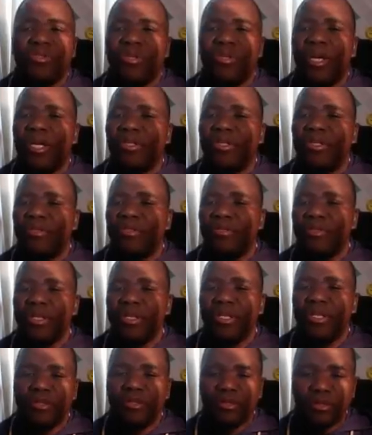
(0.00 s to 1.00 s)
trust,
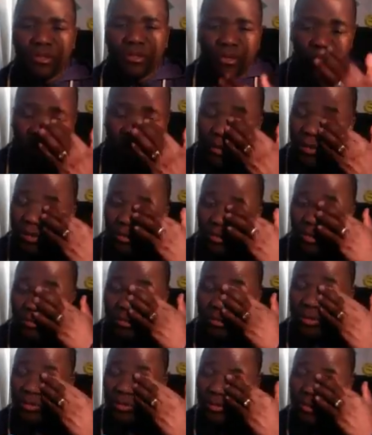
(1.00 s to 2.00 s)
right?
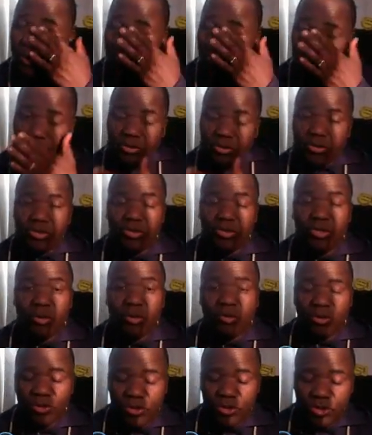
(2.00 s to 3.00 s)
I'm
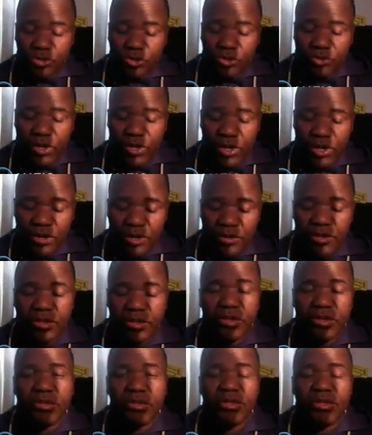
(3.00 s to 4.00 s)
going to show you around
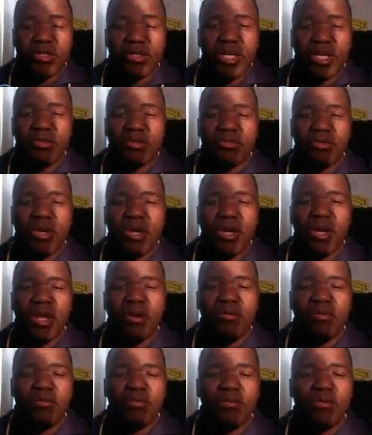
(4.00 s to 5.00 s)
the site right
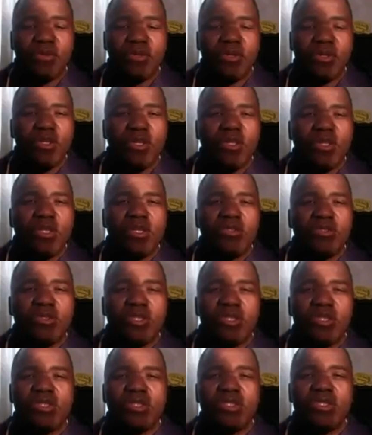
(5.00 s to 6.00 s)
now. As you
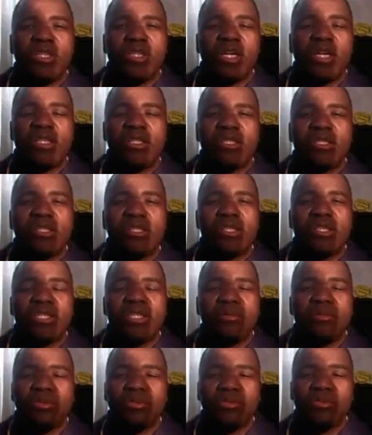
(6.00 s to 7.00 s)
can see, that's
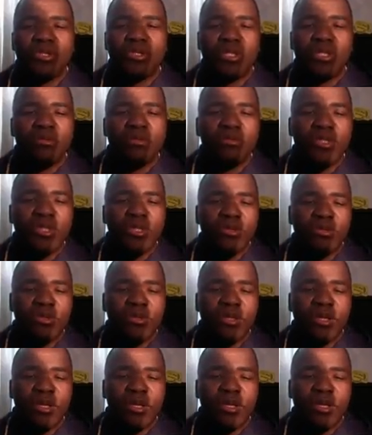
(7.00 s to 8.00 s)
the promotional video
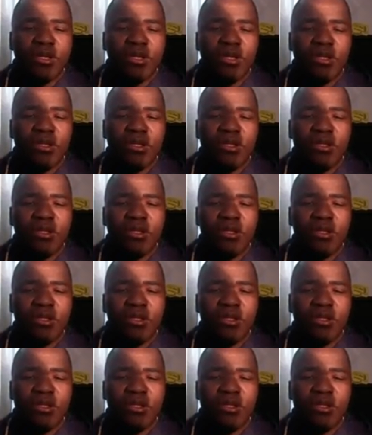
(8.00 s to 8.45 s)
there.